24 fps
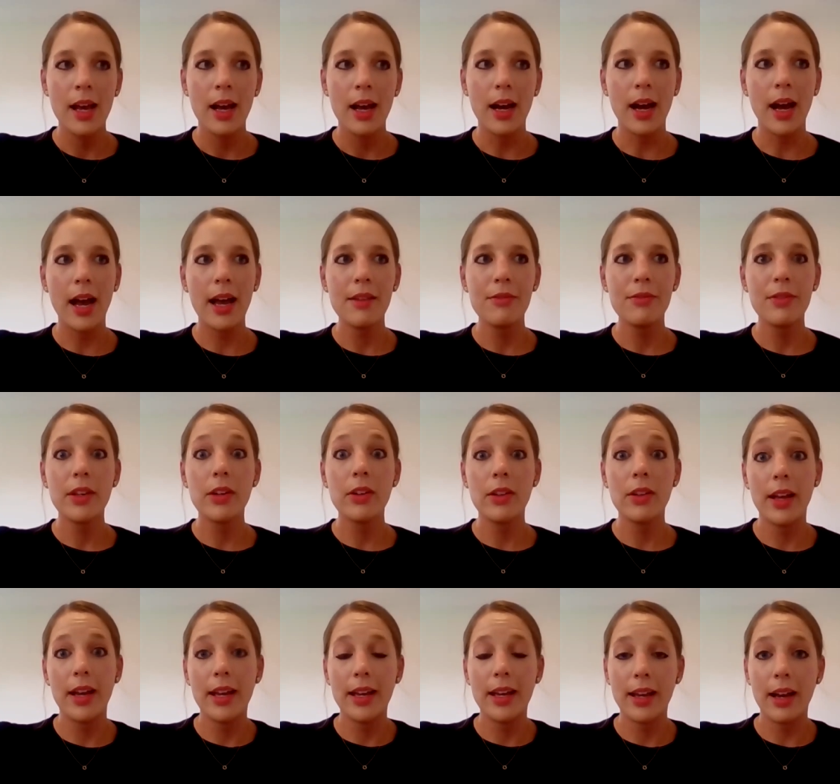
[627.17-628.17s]
I feel
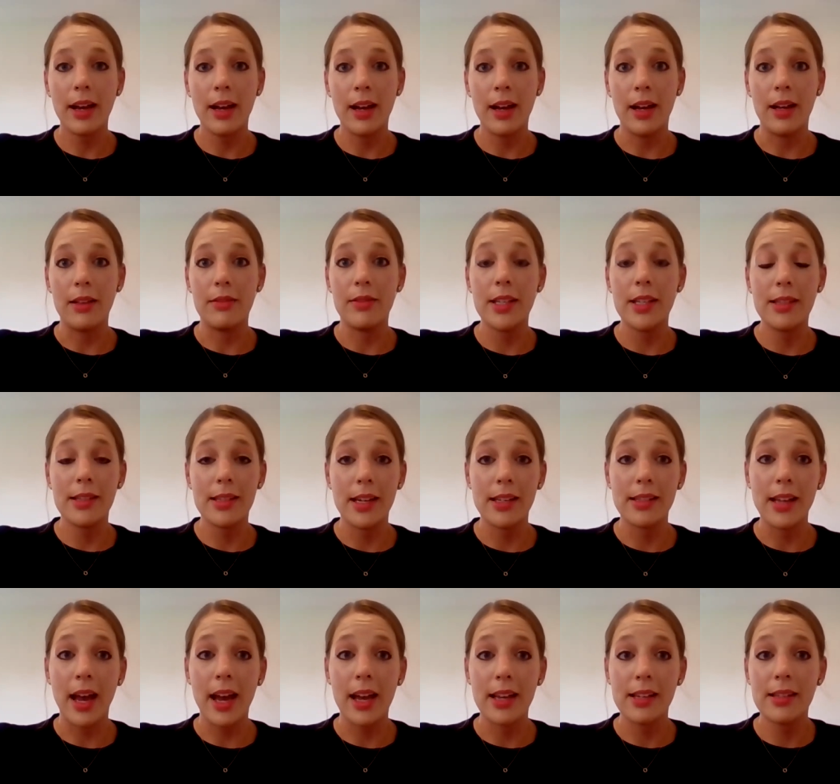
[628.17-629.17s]
like uh, these days
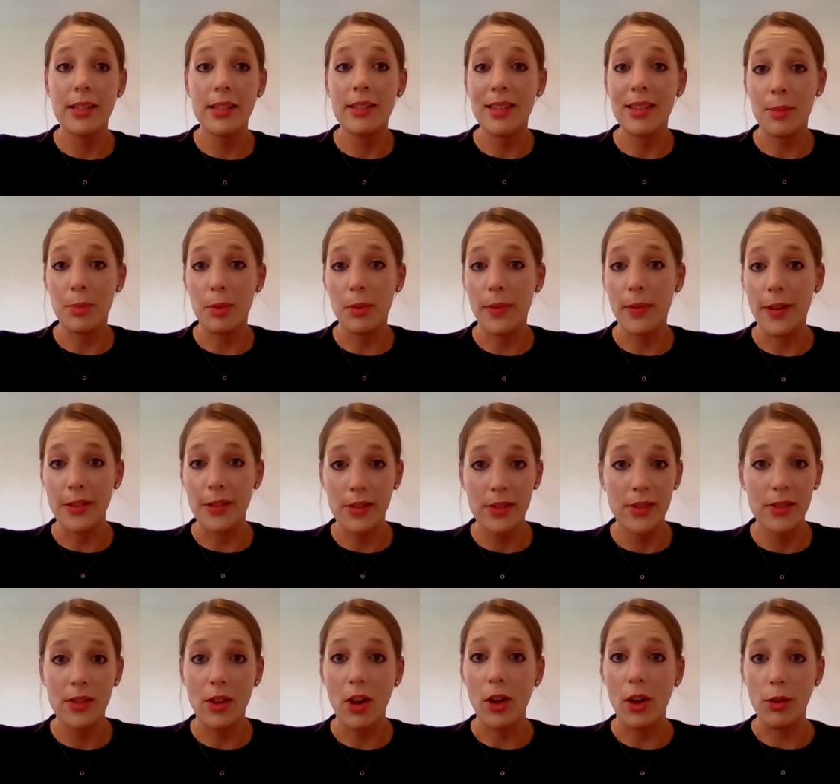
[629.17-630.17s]
I see
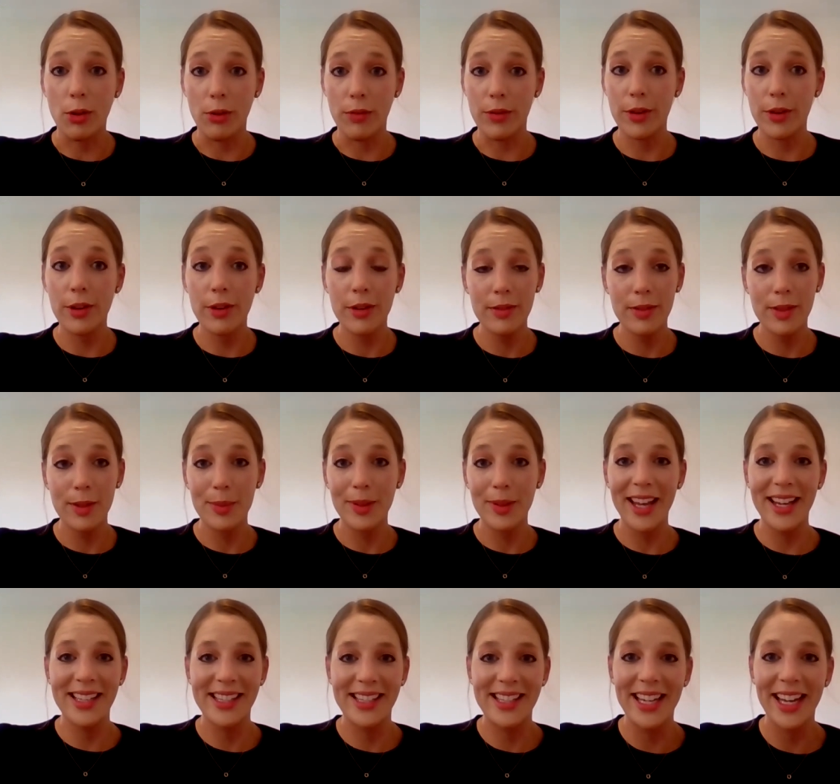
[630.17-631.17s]
supplements all over the
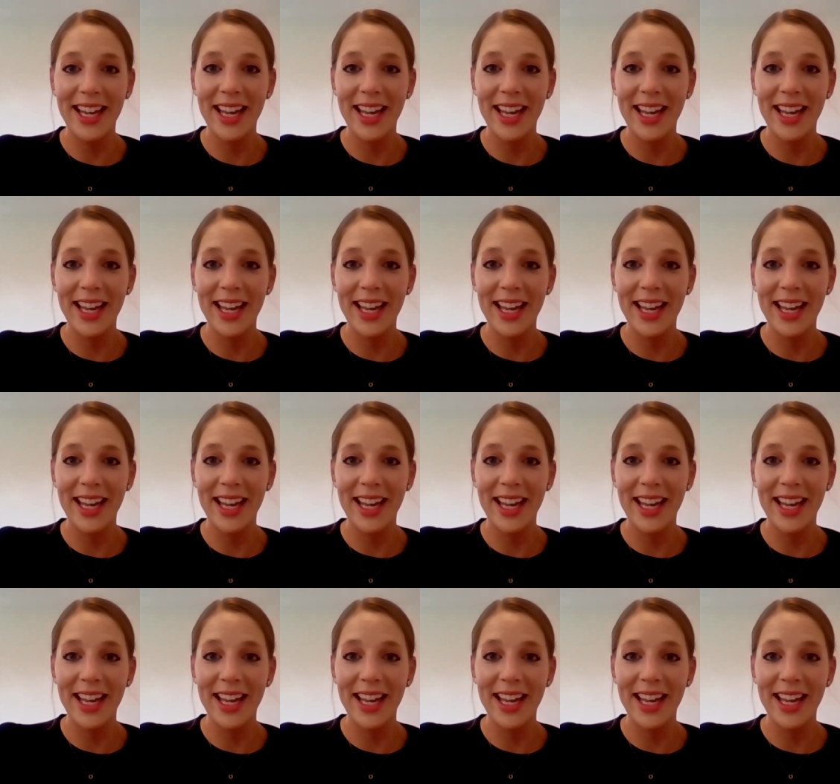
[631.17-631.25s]
place.